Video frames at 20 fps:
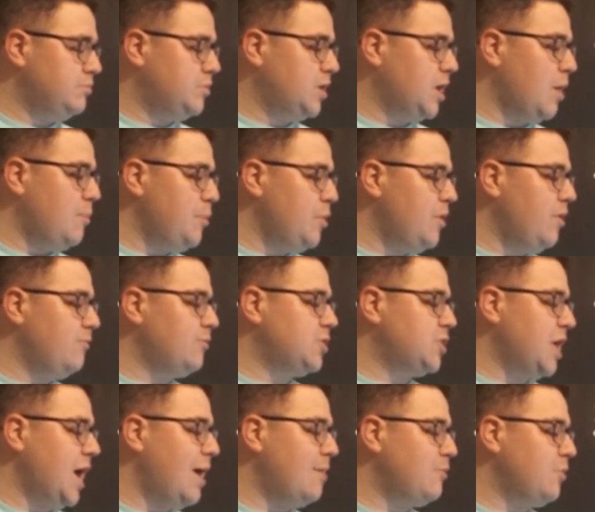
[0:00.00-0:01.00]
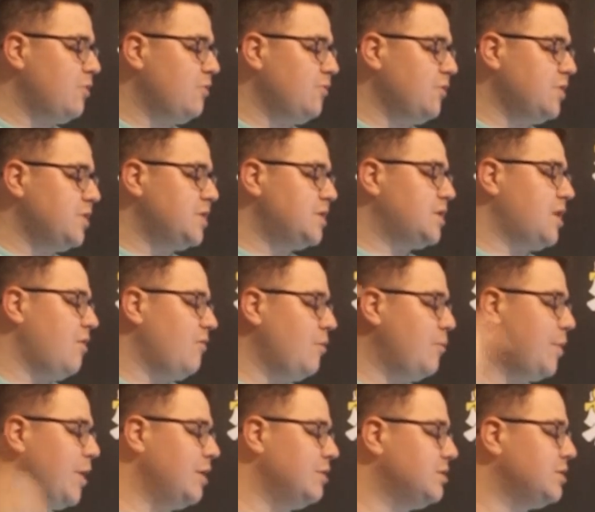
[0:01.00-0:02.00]
couple of chapters for this
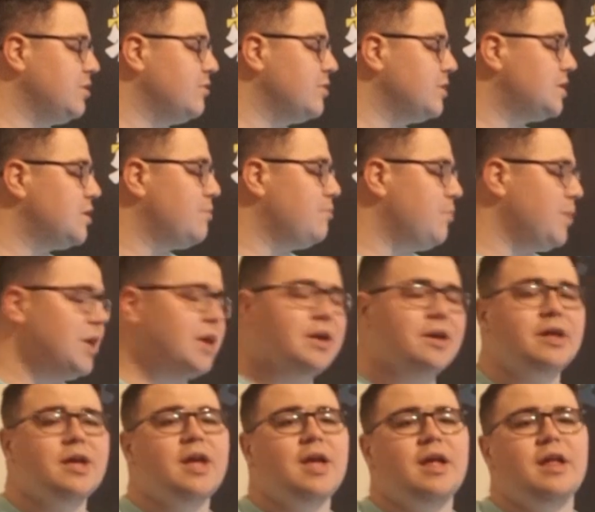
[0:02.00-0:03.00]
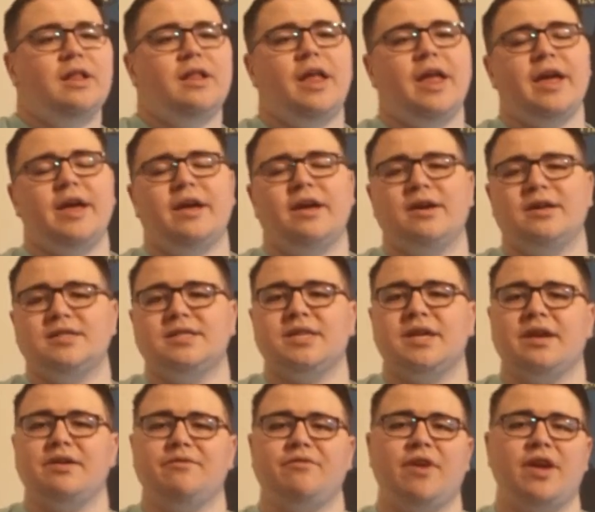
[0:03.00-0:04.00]
cover page series to be
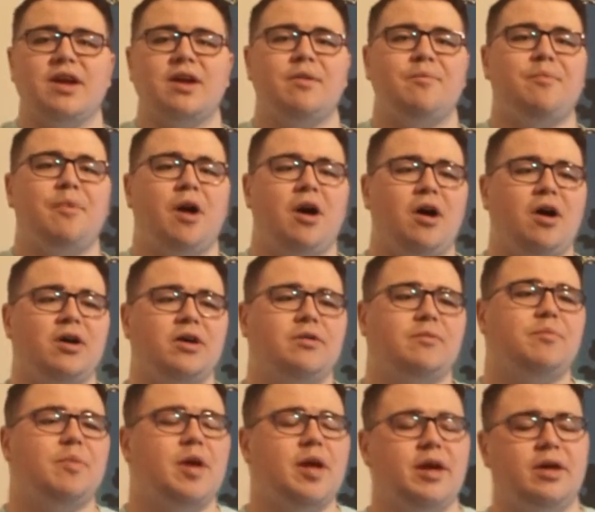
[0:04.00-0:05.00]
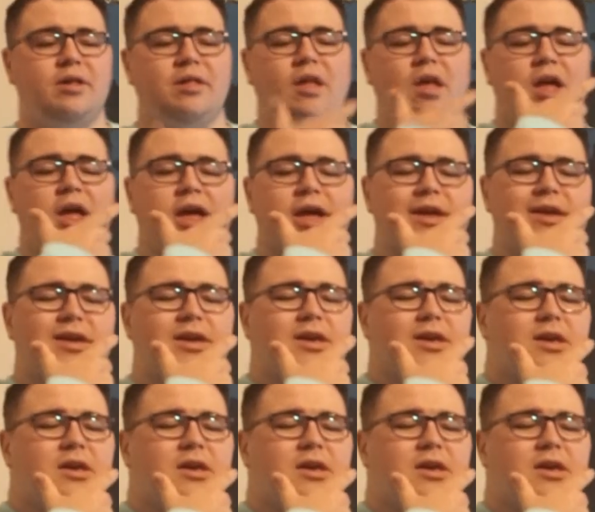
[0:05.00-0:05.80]
seeing Vegapunk being like,